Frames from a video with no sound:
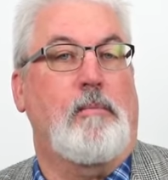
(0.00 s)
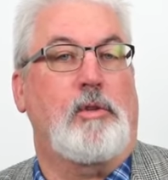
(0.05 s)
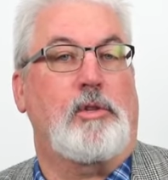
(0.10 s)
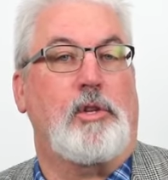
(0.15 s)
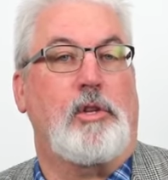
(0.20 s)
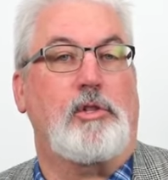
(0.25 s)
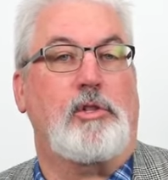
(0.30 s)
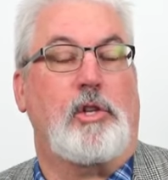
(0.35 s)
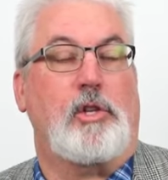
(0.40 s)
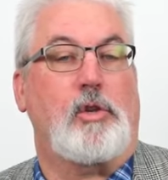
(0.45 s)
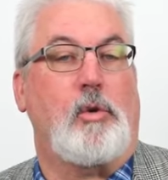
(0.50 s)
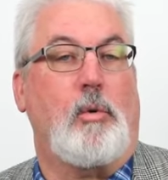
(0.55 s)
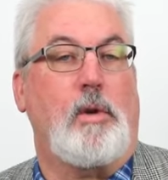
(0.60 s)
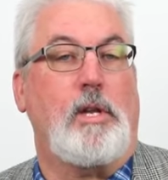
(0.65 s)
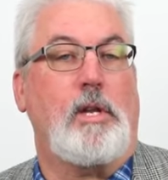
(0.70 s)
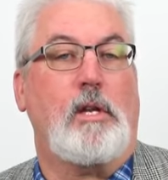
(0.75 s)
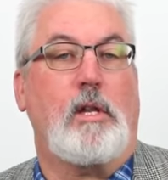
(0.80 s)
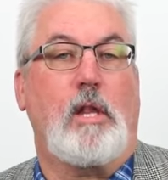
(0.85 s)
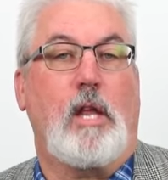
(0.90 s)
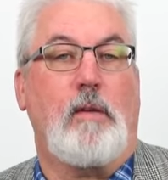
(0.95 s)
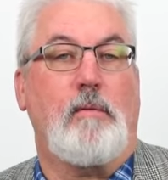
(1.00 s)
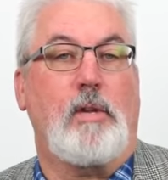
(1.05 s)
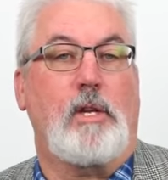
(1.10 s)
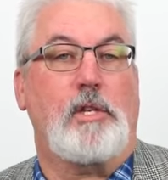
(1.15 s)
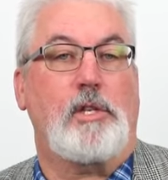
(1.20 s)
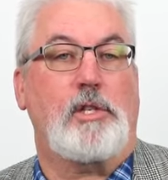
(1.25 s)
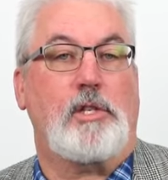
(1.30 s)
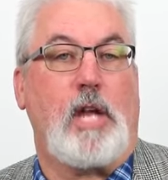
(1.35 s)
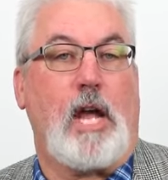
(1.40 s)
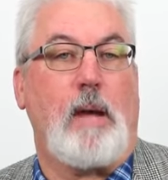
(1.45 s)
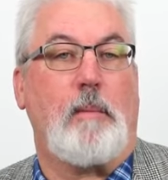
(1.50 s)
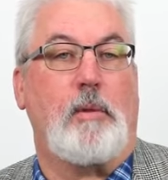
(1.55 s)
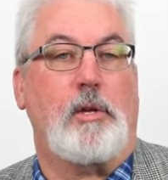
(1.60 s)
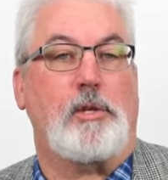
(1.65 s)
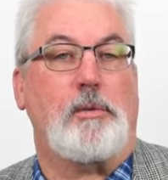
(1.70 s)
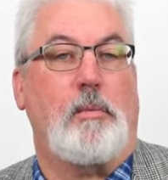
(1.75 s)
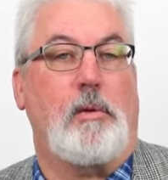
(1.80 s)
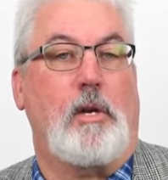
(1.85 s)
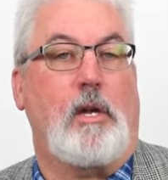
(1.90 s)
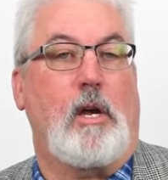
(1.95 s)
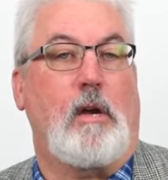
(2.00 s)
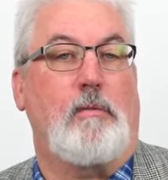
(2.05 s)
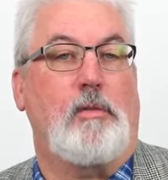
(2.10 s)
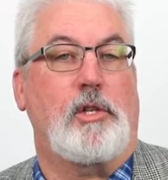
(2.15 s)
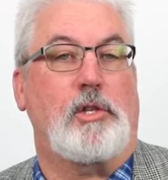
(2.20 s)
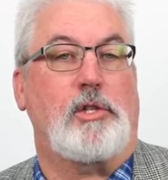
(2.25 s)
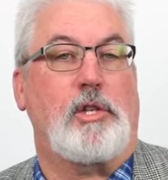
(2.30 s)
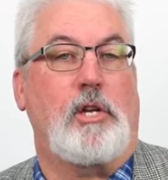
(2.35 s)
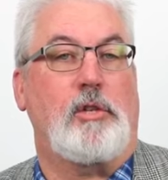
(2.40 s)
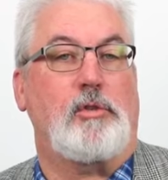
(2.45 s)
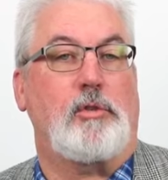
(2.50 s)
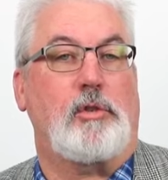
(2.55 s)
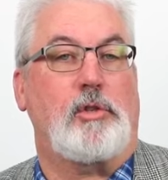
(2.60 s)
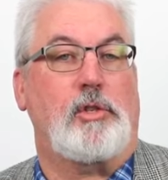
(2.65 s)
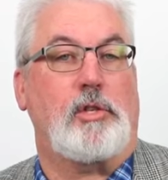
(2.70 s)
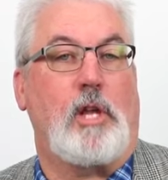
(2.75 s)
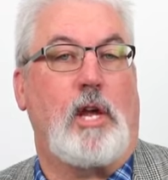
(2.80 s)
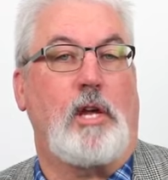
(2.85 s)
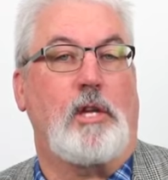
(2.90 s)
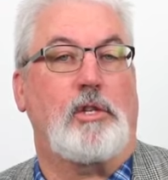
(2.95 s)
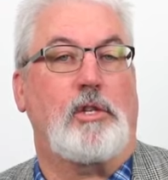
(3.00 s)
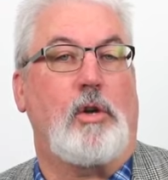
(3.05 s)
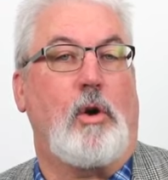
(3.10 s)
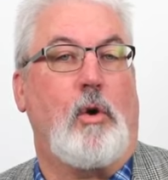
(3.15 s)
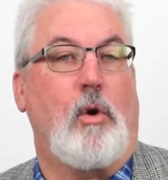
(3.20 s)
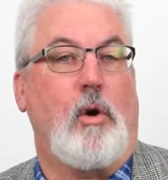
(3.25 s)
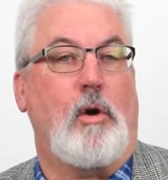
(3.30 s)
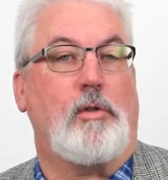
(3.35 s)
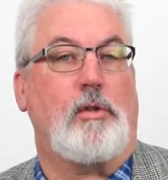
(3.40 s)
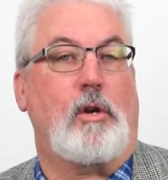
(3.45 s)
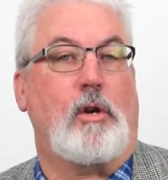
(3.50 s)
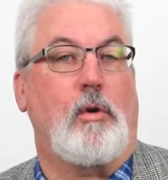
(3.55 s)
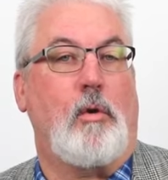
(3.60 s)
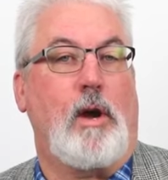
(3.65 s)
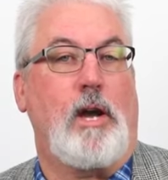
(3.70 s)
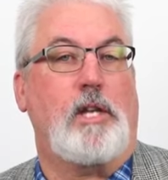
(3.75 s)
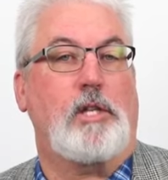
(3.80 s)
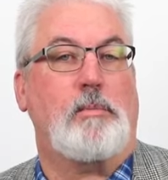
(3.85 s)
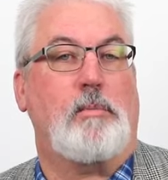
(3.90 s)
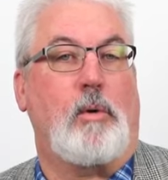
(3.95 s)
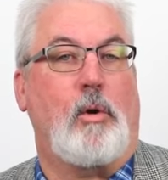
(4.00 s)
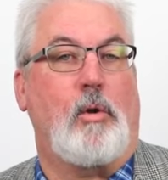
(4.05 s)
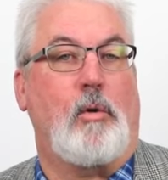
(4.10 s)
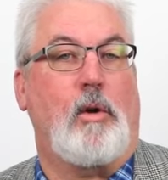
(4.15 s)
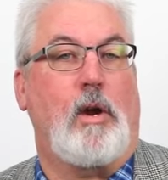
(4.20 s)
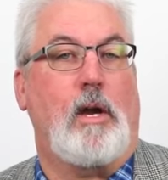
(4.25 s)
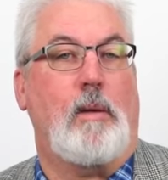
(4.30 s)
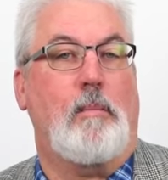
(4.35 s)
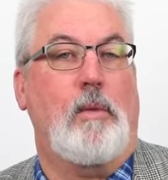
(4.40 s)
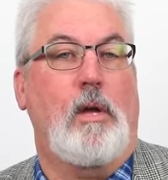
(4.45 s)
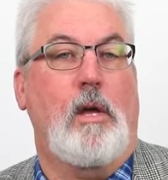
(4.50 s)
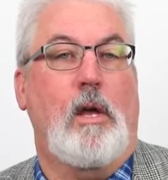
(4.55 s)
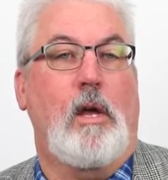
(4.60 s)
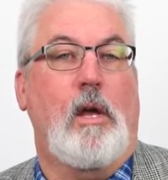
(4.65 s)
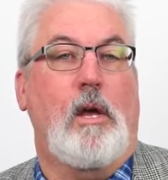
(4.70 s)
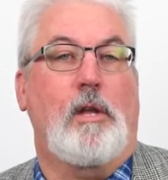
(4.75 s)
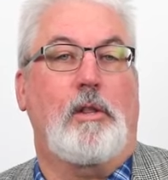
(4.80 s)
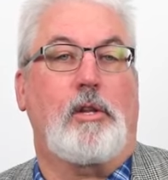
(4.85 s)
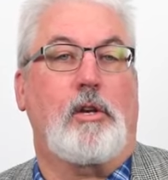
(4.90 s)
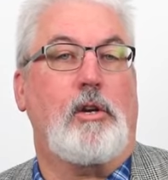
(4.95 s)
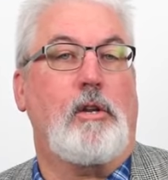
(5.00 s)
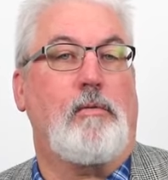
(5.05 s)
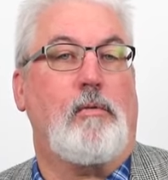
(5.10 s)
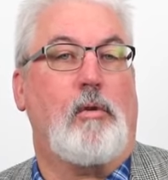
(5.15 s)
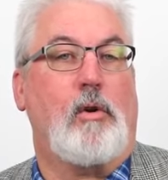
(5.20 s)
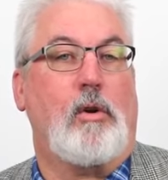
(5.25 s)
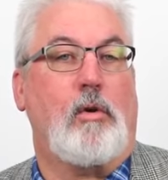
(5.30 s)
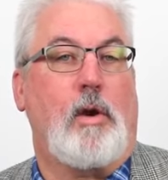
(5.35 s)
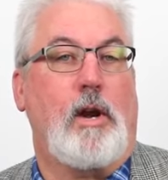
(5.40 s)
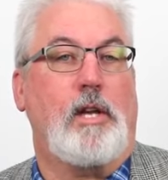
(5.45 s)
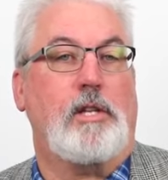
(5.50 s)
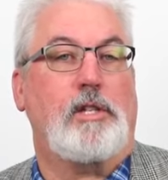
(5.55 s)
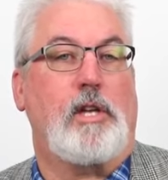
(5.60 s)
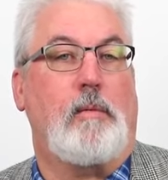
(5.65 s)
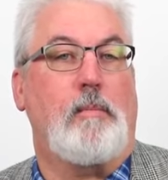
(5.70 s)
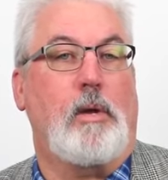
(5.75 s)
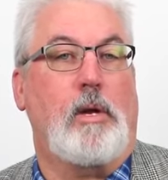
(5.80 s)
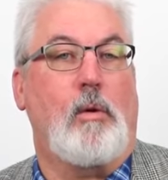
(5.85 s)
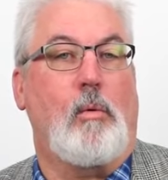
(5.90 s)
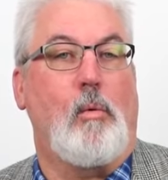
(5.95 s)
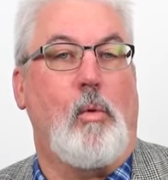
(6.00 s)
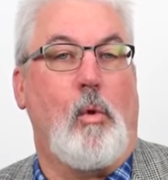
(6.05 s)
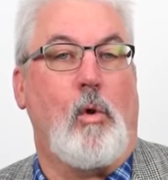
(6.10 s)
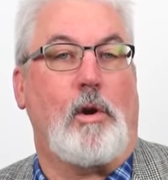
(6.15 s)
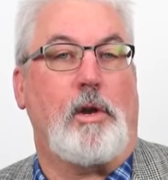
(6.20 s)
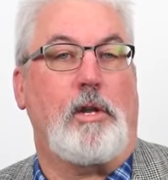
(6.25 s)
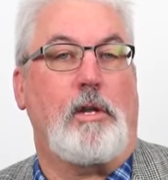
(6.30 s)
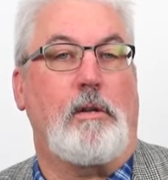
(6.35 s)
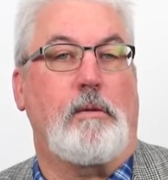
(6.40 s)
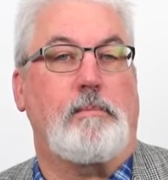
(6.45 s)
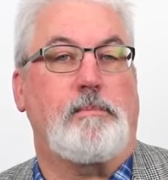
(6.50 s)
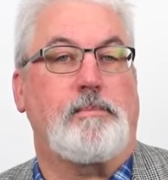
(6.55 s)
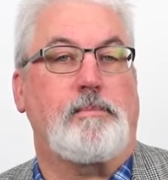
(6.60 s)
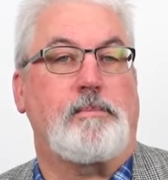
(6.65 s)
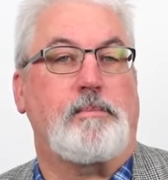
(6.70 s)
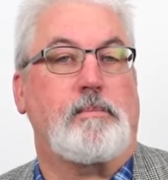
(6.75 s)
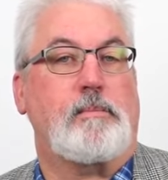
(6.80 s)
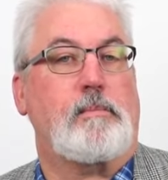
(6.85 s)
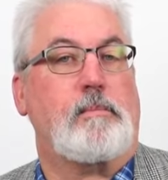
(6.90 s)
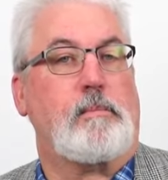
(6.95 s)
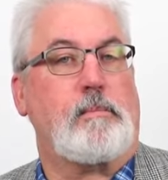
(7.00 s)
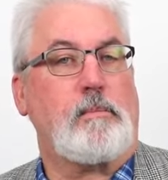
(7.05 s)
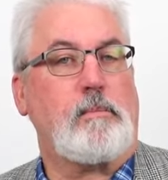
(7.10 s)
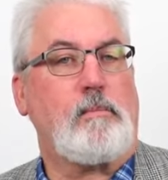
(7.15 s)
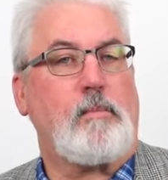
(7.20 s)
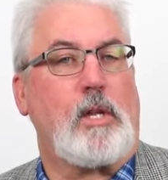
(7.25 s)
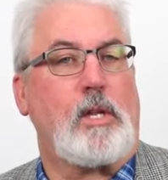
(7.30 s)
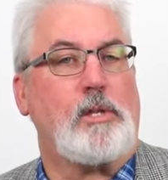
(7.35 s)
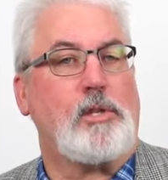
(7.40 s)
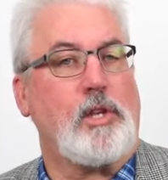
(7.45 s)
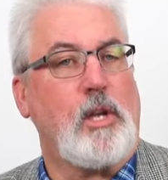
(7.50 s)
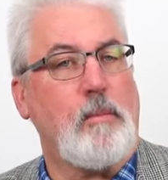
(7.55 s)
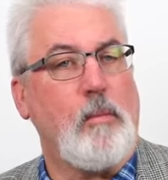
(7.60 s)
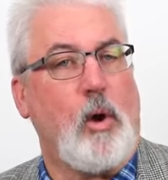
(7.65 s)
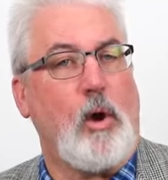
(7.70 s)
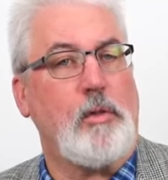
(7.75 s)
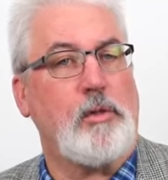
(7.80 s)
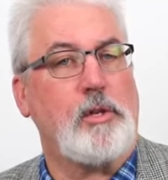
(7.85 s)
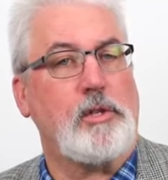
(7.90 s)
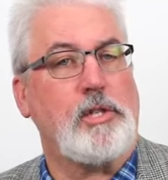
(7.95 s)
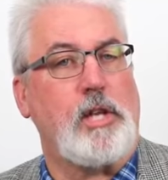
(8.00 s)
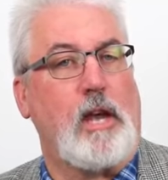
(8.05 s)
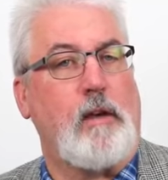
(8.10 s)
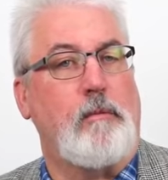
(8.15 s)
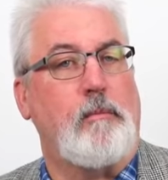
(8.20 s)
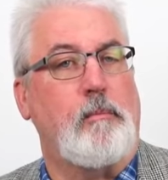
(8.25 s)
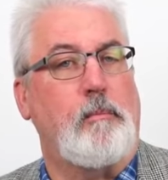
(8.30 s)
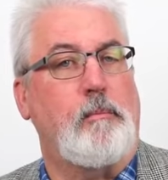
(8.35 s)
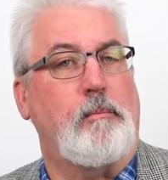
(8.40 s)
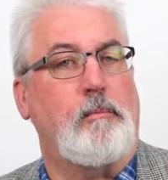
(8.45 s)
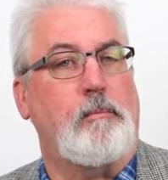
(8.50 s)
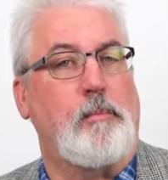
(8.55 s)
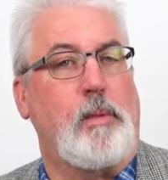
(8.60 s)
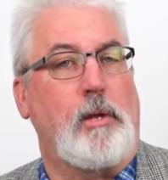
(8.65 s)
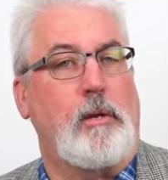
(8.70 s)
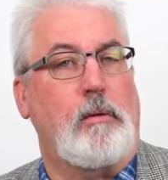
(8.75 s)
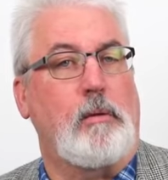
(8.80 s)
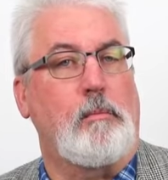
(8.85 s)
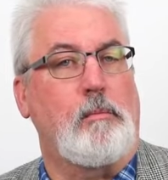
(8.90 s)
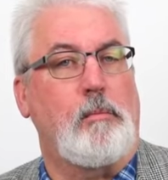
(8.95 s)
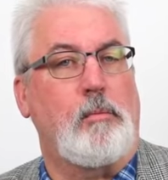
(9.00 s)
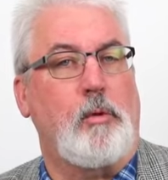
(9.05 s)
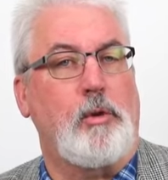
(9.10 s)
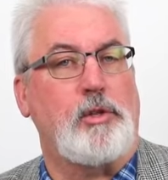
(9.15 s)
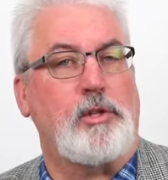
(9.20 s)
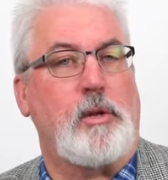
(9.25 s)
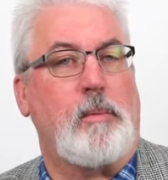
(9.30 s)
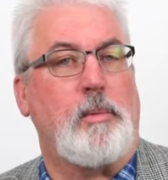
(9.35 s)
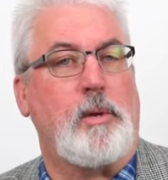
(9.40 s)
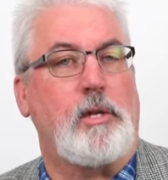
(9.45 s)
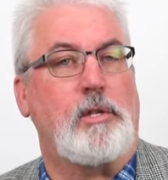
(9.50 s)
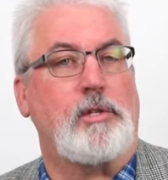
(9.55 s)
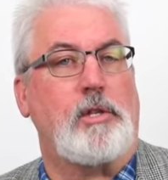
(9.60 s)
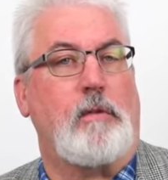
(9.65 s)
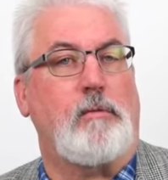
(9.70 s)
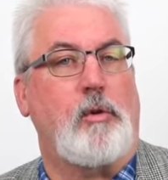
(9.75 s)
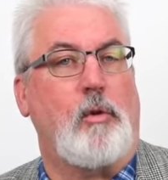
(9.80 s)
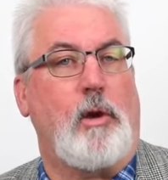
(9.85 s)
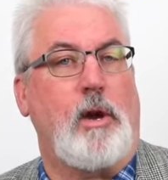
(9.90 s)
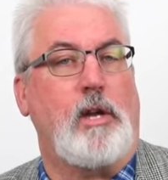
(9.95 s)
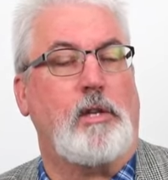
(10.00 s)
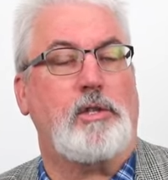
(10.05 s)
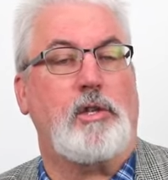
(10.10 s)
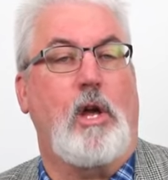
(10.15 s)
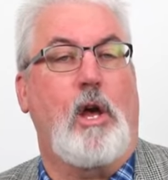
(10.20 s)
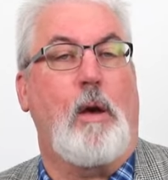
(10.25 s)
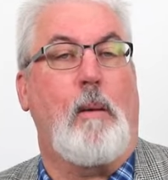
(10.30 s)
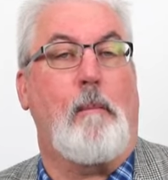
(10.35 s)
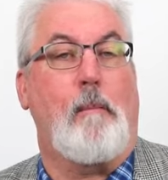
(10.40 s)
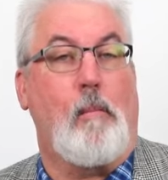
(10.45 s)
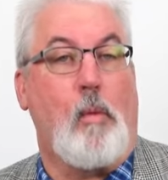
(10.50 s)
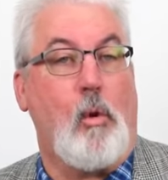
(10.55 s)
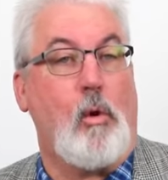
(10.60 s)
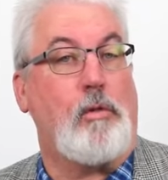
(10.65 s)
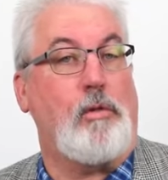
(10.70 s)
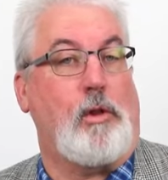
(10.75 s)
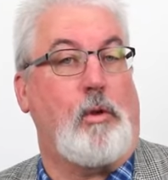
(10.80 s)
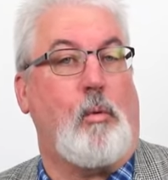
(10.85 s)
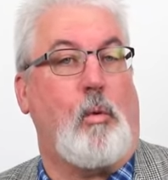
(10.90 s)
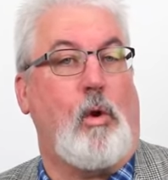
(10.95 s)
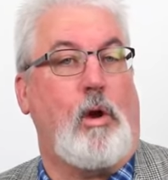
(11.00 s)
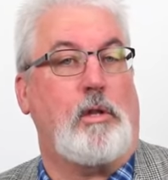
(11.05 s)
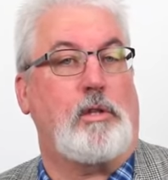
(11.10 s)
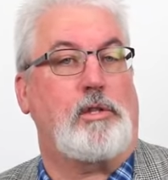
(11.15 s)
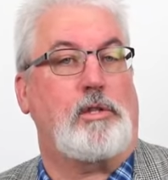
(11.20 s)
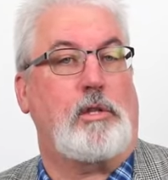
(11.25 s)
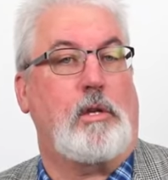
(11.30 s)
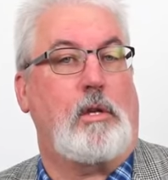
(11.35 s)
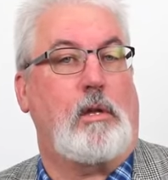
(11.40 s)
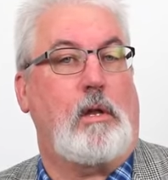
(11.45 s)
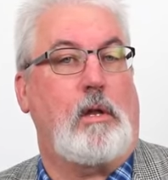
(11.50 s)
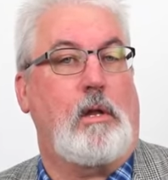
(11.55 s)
Since the 2011 establishment of the Central States Author Grants Program, 34 grants have been awarded. Some authors have been recipients of grants more than once.